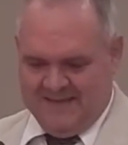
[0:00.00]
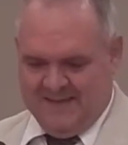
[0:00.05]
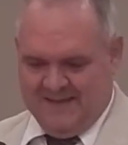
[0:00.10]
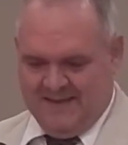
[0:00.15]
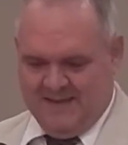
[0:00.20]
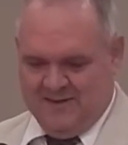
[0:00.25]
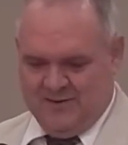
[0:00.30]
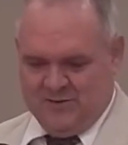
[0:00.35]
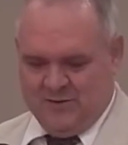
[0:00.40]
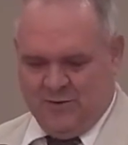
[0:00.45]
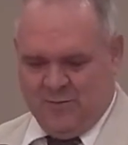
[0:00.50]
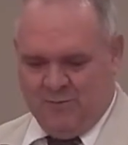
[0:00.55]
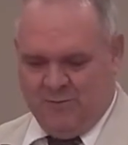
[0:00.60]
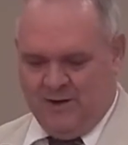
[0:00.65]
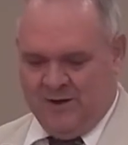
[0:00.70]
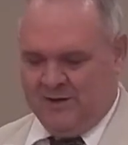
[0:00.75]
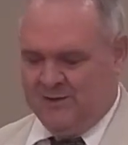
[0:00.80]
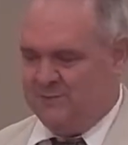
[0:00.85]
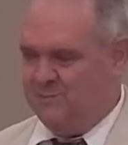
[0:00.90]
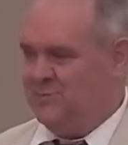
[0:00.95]
it's going to
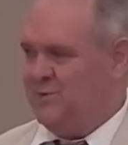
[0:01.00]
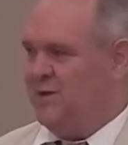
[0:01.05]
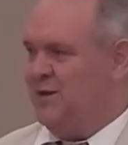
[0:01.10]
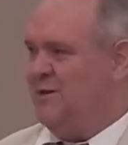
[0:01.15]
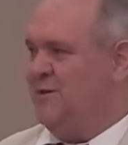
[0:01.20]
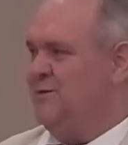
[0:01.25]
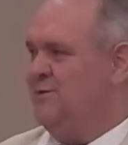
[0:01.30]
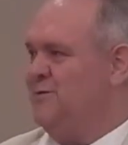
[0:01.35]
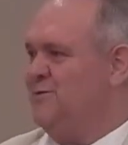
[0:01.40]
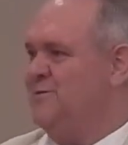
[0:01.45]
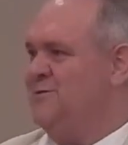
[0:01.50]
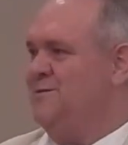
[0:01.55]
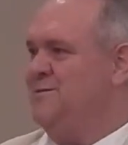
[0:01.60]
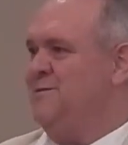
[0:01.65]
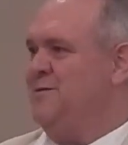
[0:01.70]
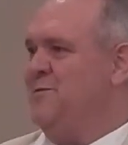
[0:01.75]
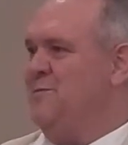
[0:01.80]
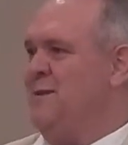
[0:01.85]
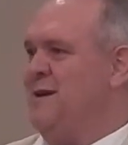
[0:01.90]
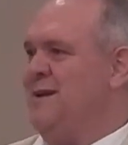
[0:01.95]
bring some tears,
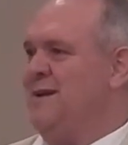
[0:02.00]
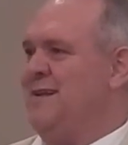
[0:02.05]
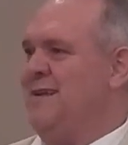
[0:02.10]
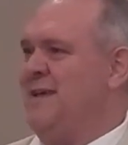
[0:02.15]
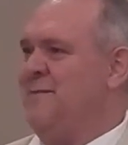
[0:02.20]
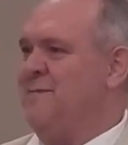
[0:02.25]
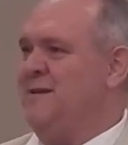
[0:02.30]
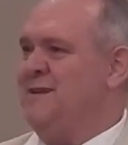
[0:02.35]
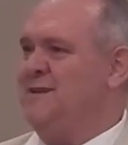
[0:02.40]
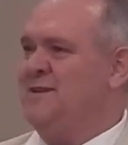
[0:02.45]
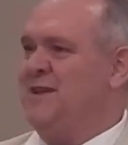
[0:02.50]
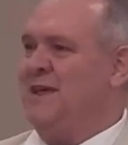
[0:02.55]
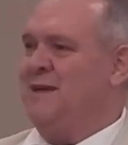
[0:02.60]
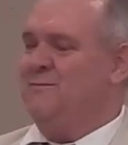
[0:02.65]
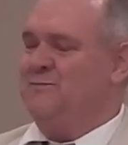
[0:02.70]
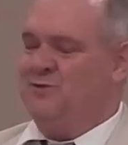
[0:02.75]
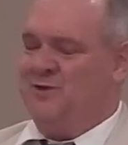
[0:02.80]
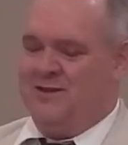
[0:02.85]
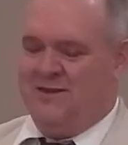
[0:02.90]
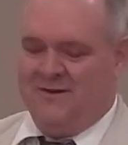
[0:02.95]
no matter how many
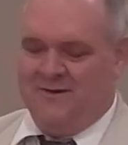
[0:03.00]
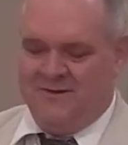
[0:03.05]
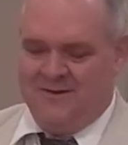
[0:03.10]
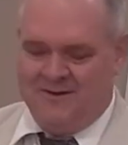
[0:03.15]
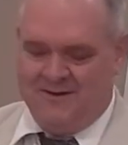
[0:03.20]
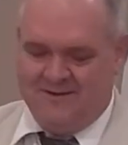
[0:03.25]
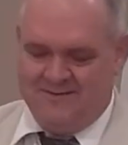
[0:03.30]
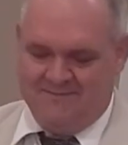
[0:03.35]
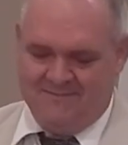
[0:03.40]
times you hear it.